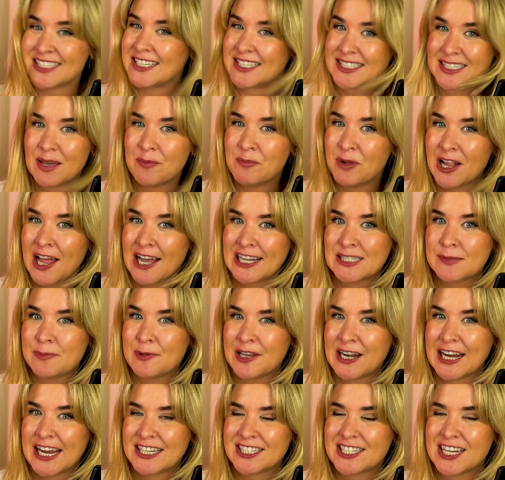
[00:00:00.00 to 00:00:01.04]
a simple
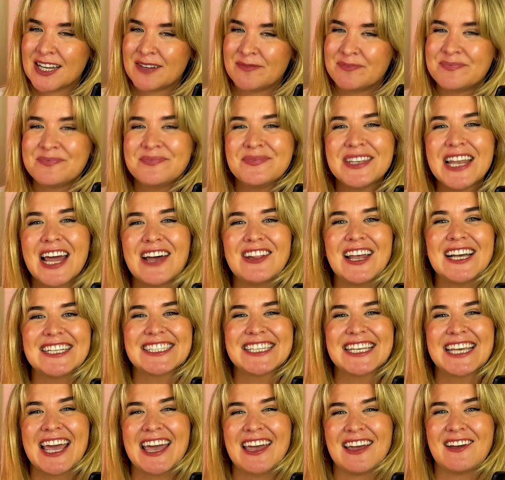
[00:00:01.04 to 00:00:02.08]
explanation. Now let's
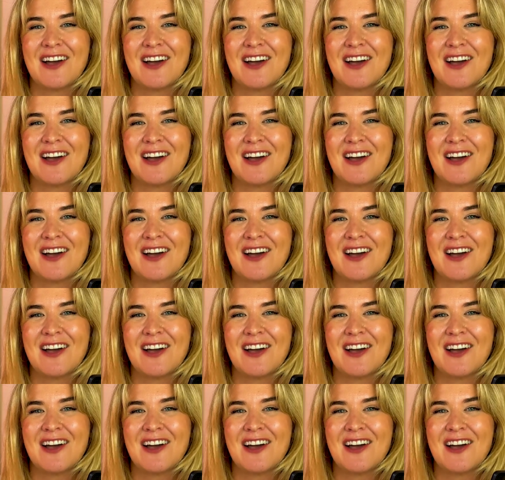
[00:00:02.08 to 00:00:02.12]
get